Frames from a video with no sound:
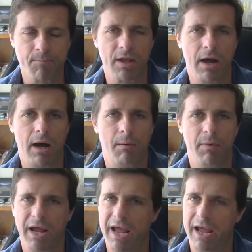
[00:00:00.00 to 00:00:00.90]

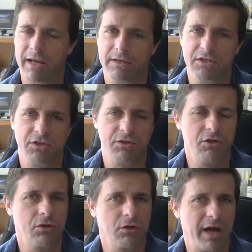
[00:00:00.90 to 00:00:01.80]
Um, and
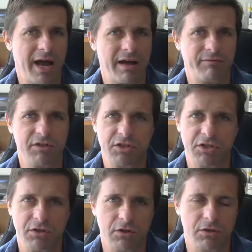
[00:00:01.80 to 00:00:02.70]
you'll have
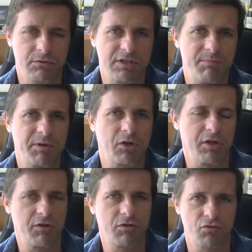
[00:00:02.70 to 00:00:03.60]
until
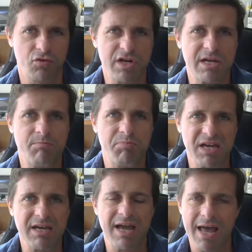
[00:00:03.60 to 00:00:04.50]
typically 3
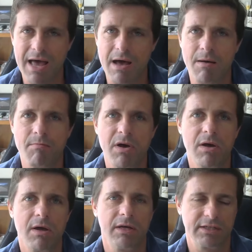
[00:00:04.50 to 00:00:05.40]
p.m.
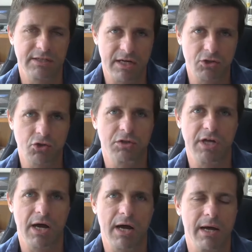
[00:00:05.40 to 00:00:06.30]
Central
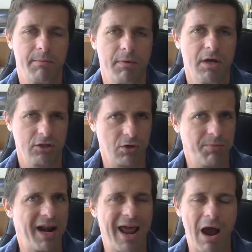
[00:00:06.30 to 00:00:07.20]
Time, so
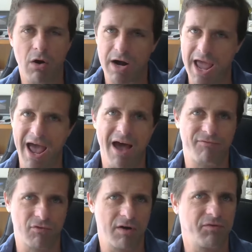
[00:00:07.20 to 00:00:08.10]
about an hour and a half
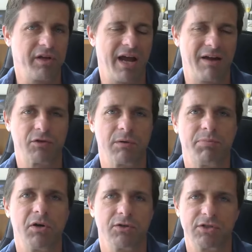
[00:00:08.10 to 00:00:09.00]
roughly after it
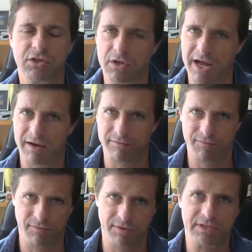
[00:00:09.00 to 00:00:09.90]
posts, you'll have
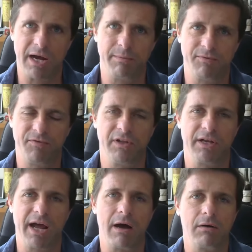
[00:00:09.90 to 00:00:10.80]
time to fill
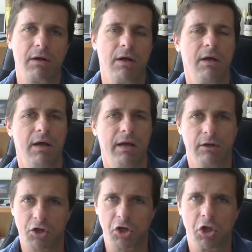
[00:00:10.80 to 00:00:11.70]
it out.
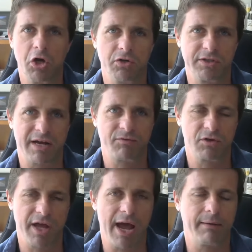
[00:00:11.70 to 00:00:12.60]
It'll close
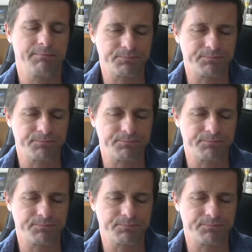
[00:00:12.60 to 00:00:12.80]
after that.